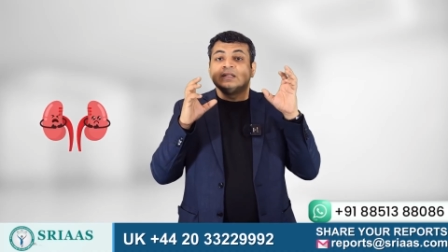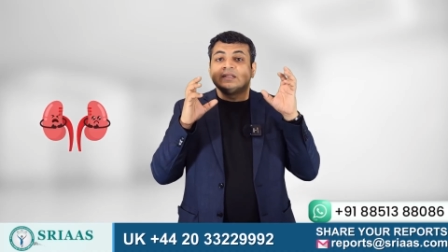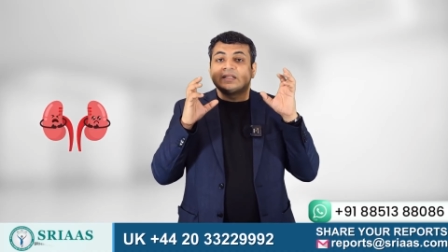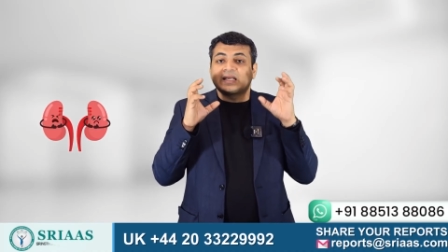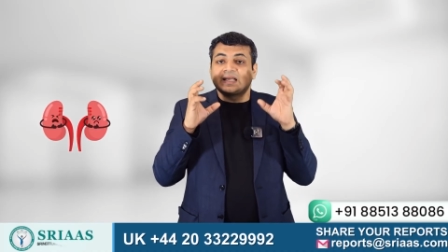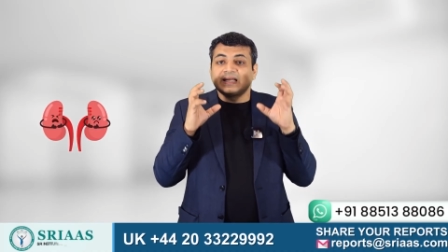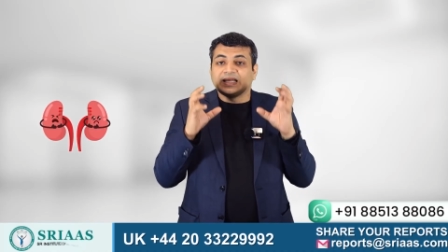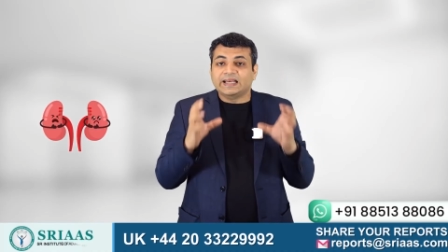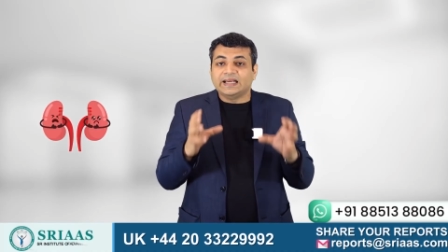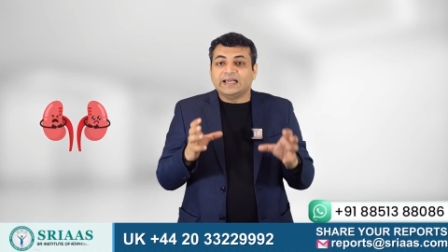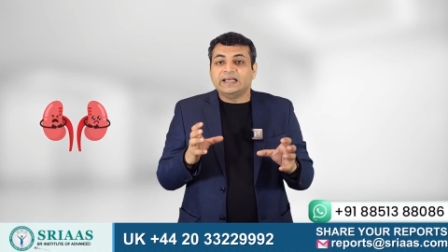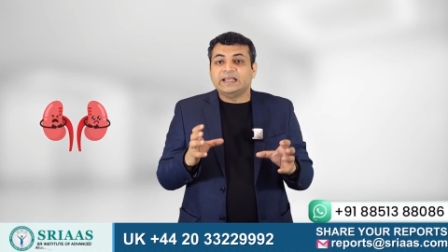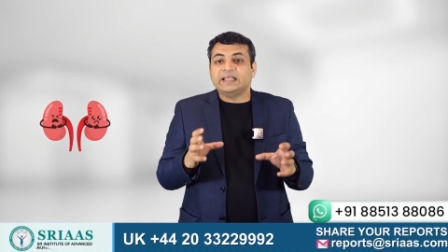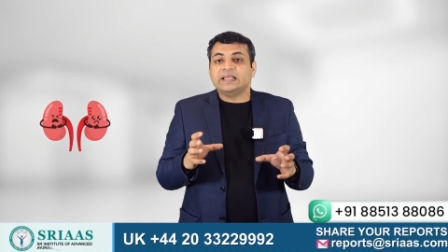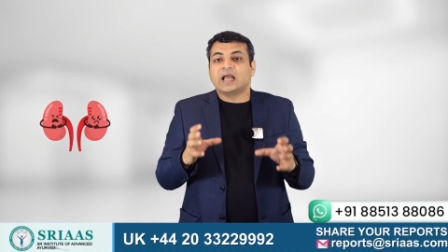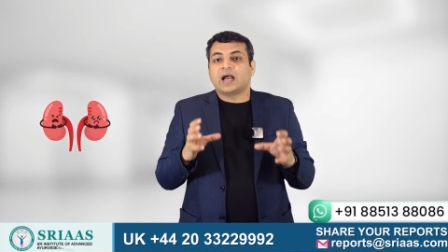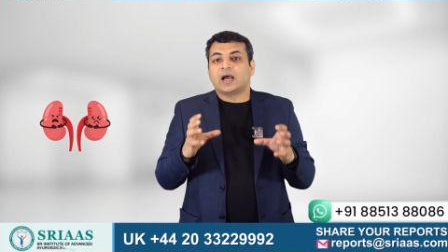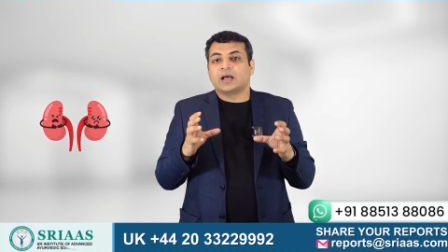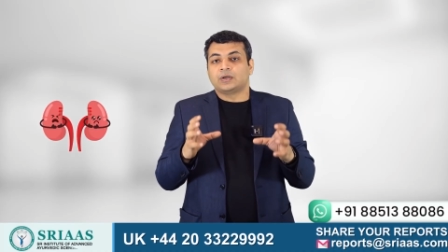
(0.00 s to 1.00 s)
the
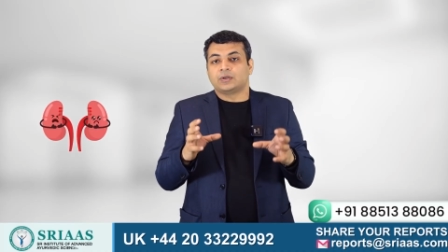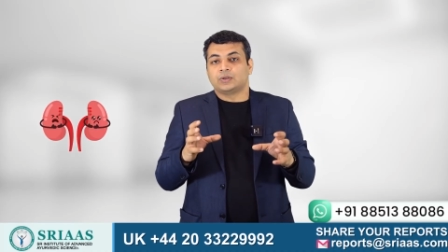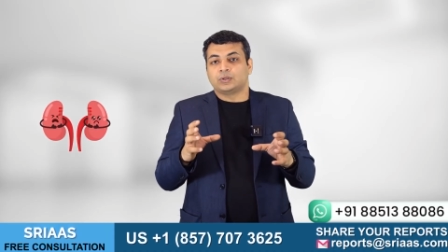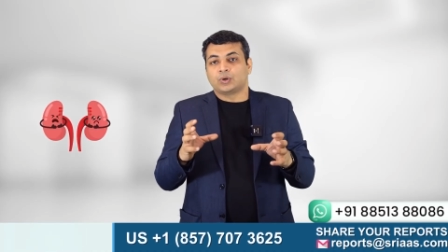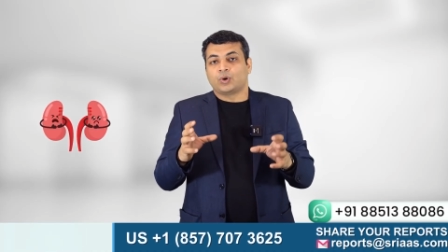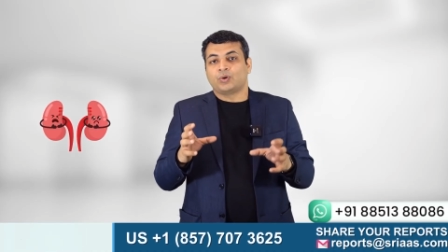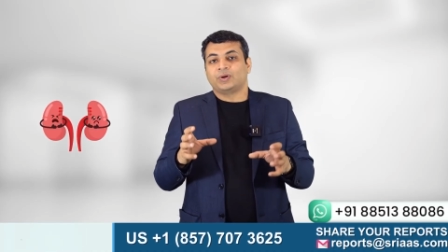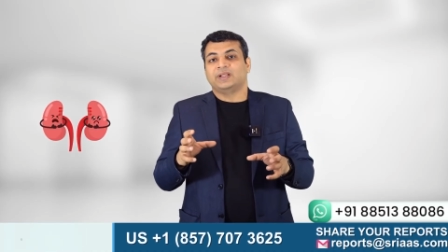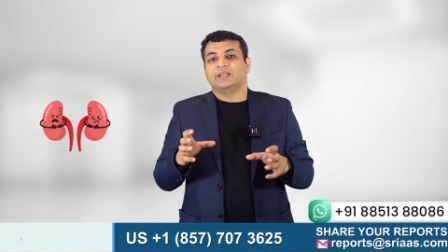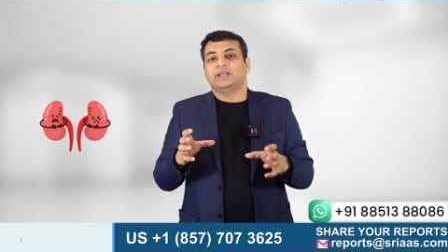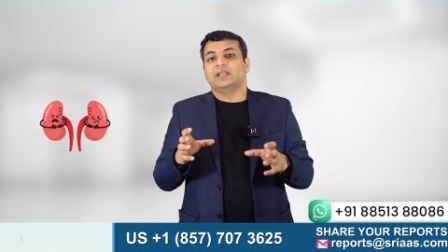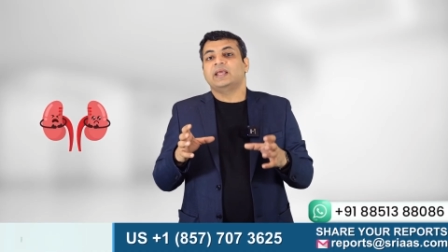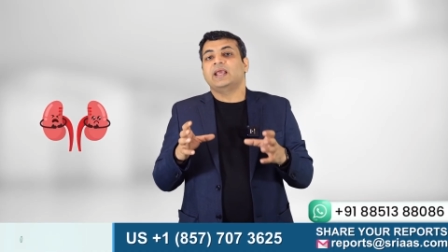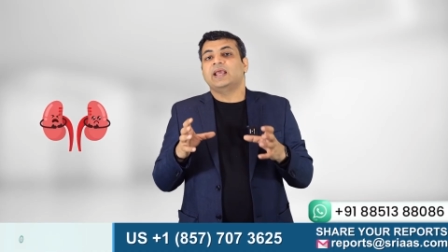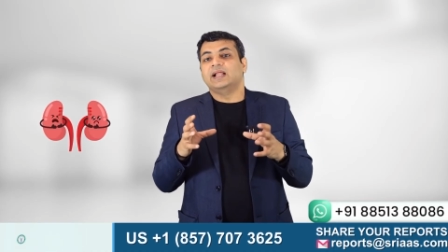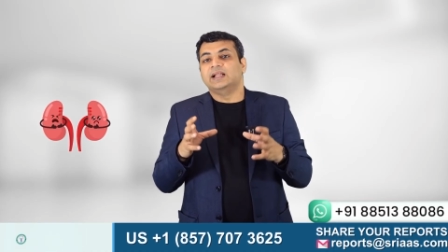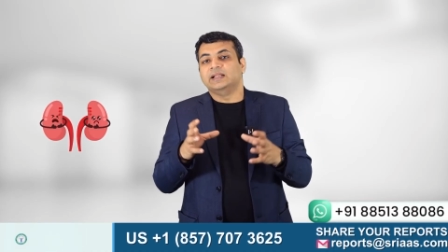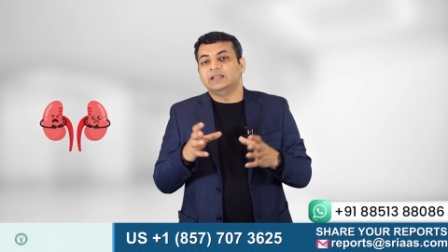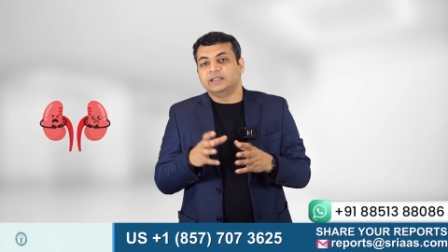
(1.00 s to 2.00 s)
kidney are not in a
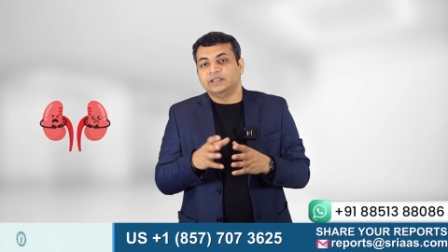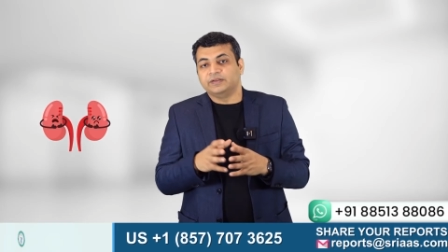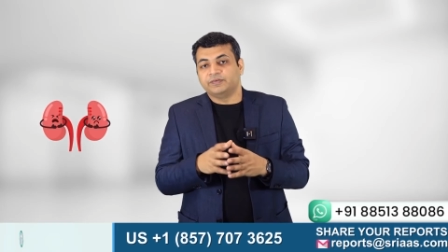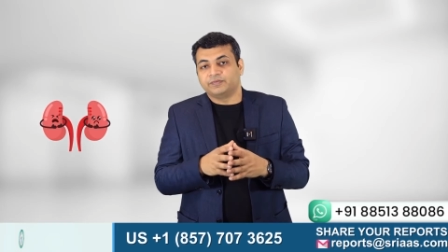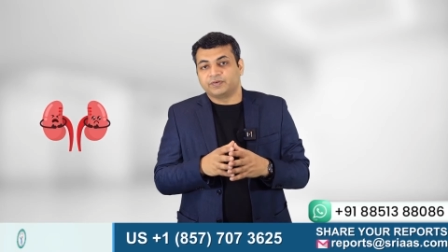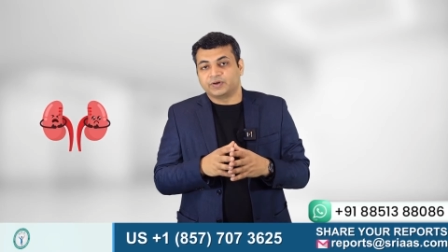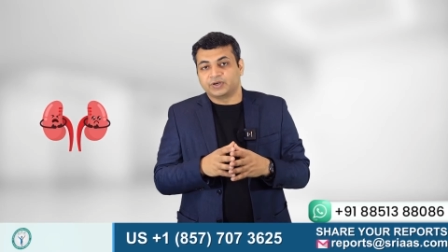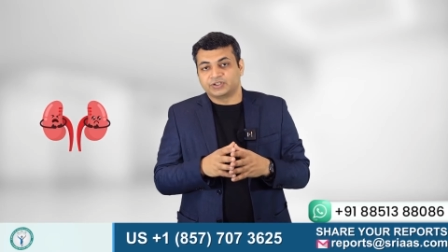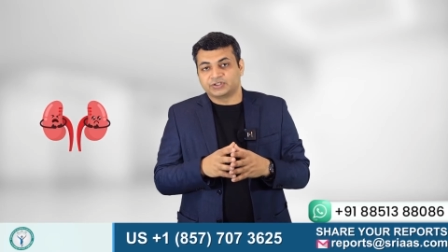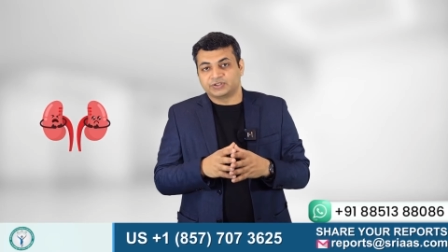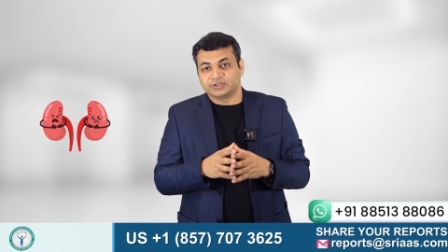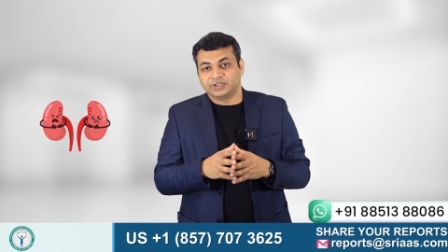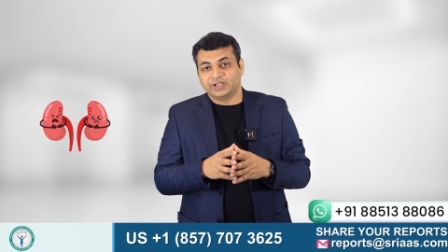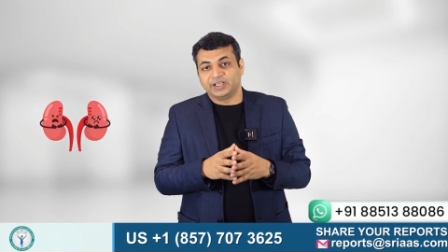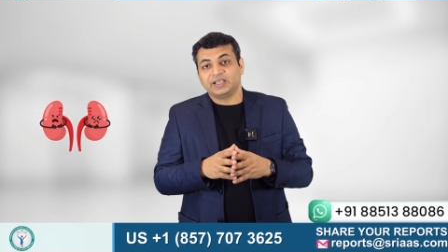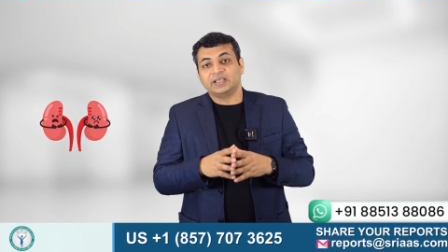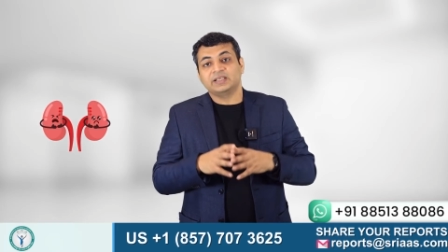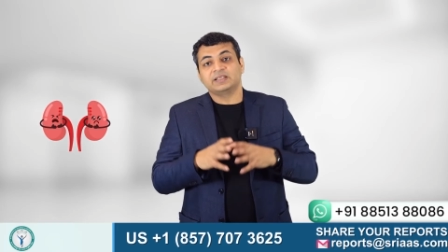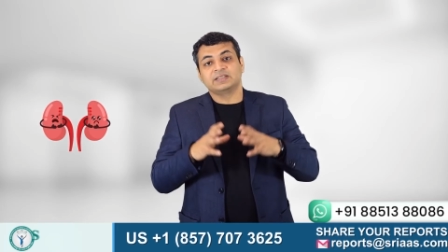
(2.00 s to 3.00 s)
healthy
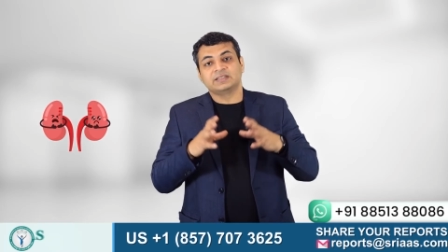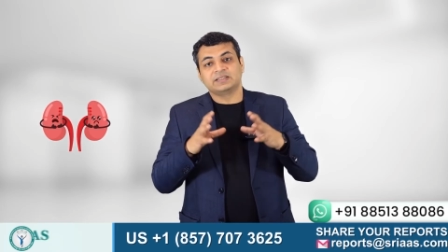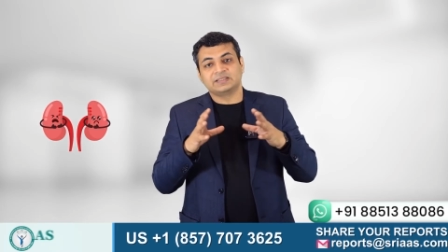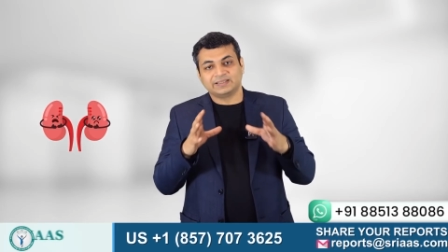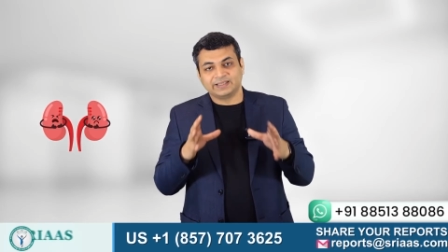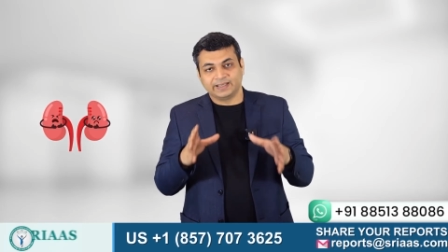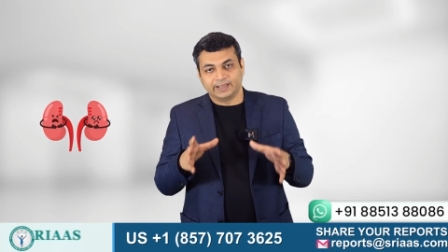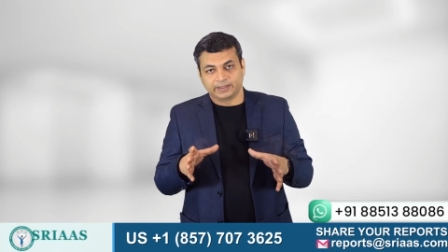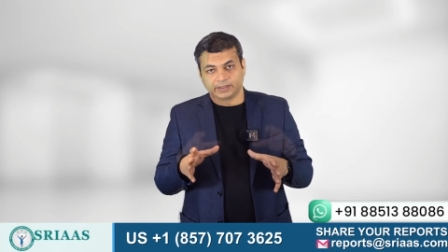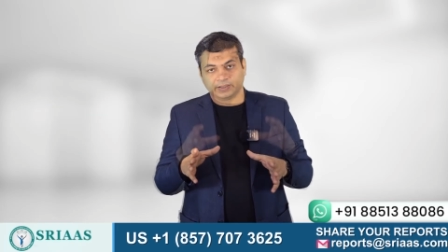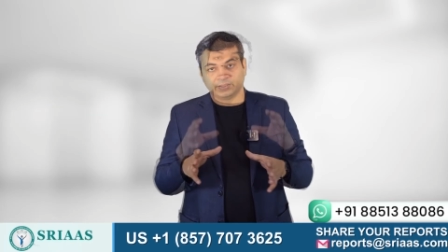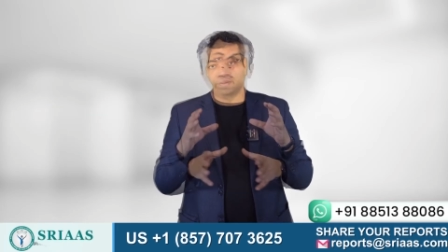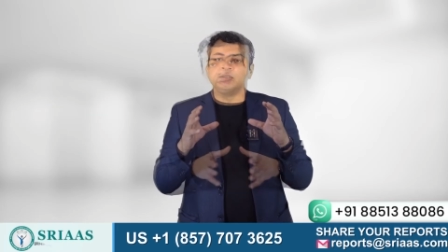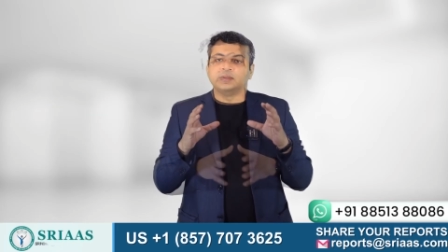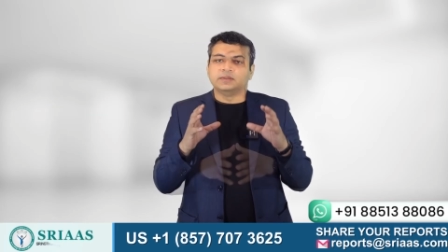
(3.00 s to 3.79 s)
functioning state.